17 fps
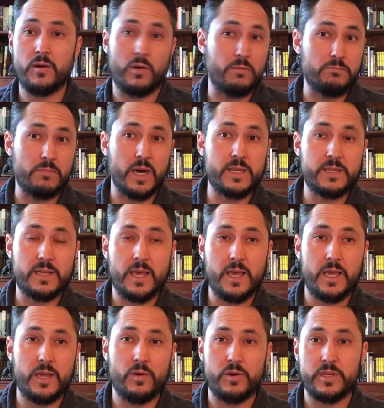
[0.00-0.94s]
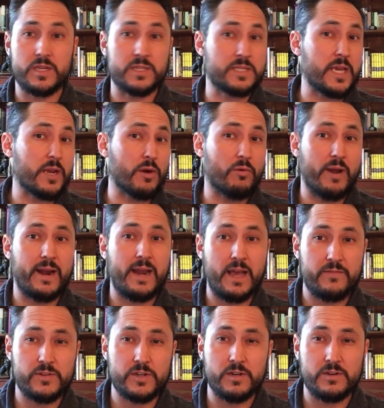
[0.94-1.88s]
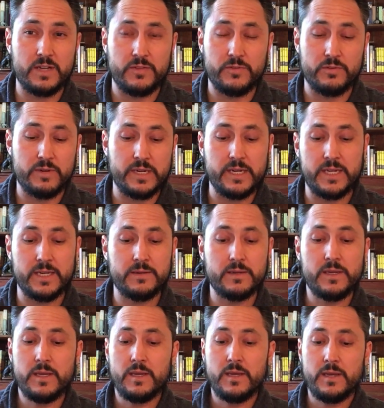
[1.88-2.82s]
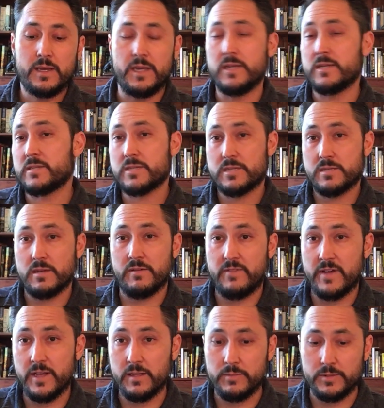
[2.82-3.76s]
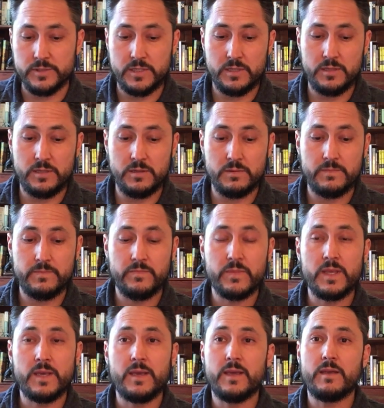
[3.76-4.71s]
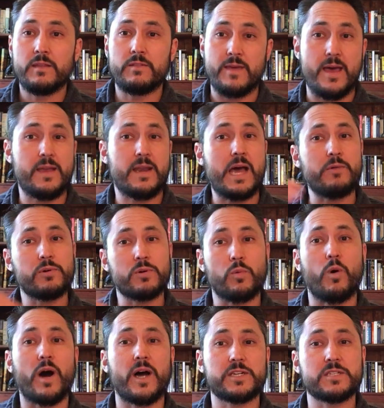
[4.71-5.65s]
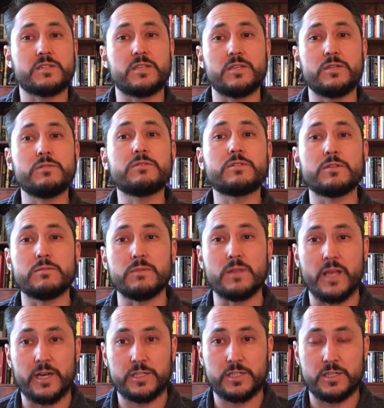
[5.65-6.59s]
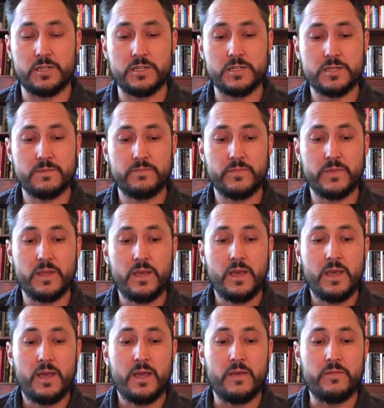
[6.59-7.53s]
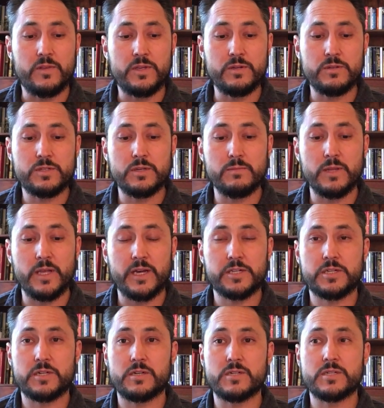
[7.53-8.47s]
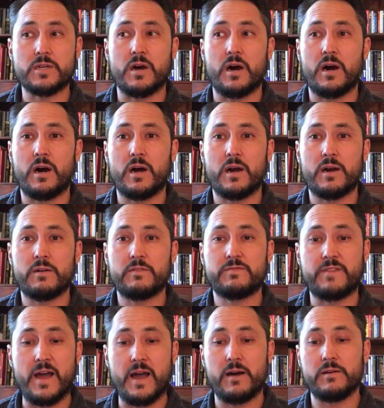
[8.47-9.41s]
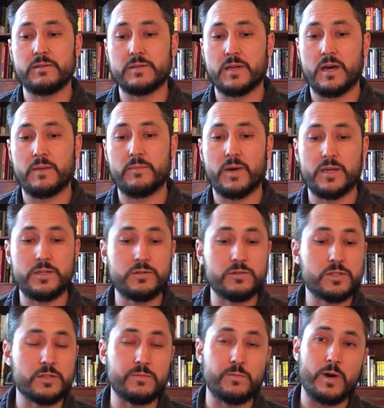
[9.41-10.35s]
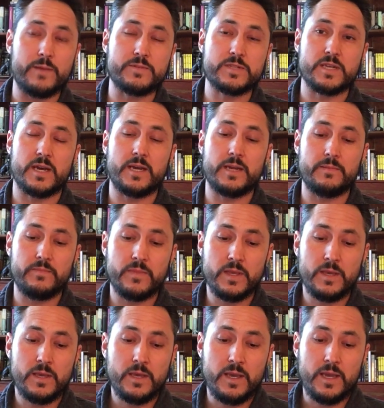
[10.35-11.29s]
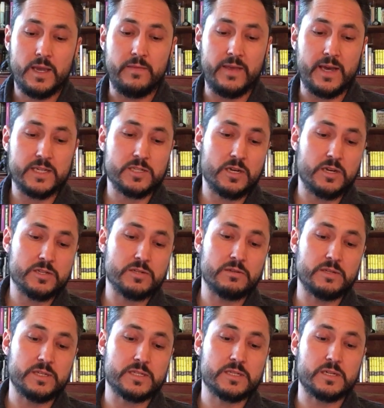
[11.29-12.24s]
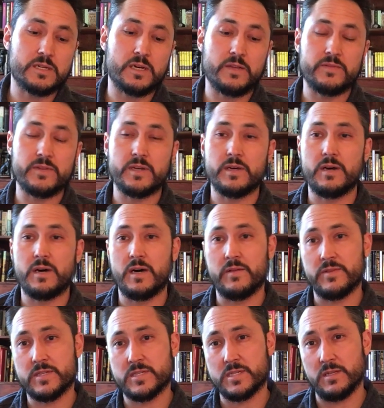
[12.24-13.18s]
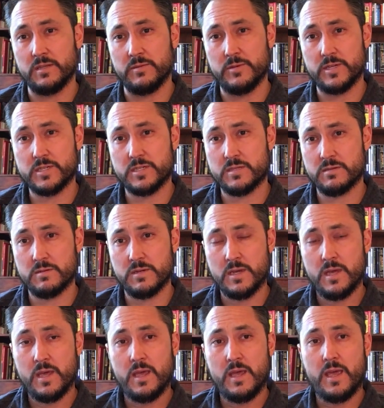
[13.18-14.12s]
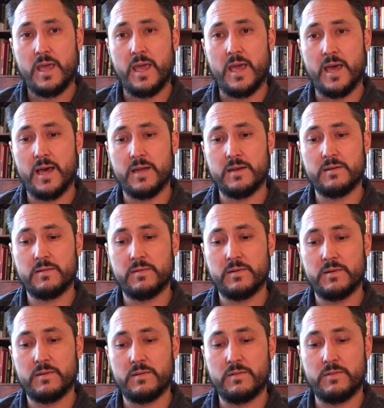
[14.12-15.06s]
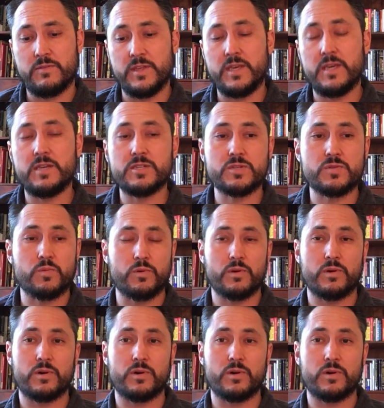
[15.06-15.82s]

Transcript: or Monday, or you could take it right after you're done the reading. It's available to you. Then I would watch the YouTube lectures. And the YouTube lectures are found on my YouTube website, and that's also listed on the syllabus. And these